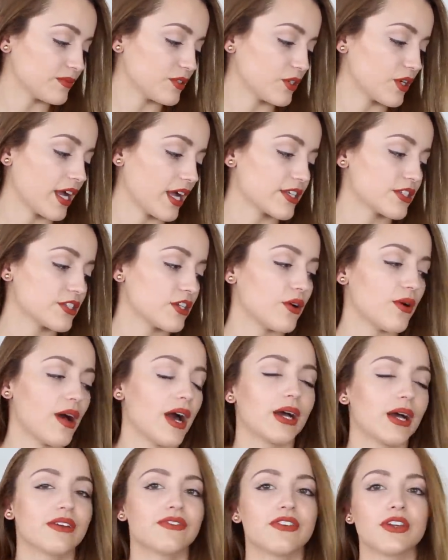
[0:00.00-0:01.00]
you guys know
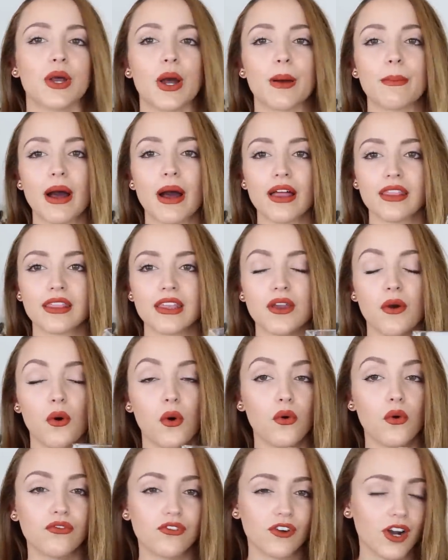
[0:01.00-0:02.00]
how I feel about the
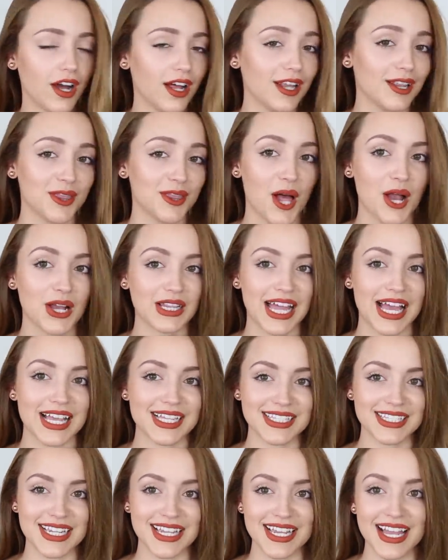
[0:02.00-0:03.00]
Ofra Long
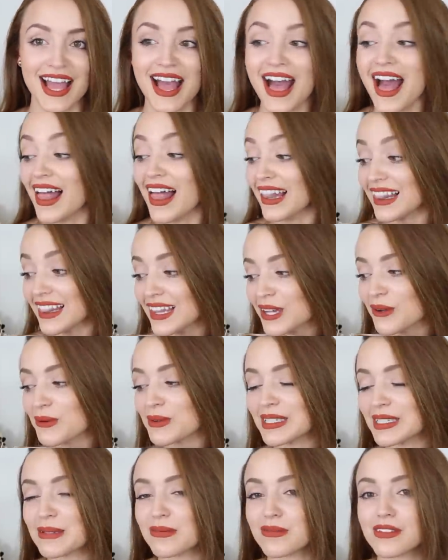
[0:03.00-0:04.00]
Lasting
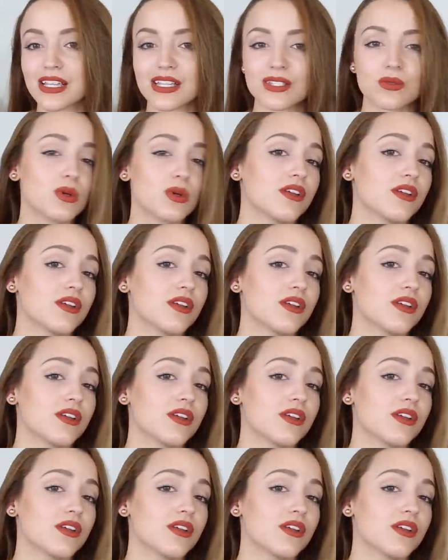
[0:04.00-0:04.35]
Liquid Lipsticks.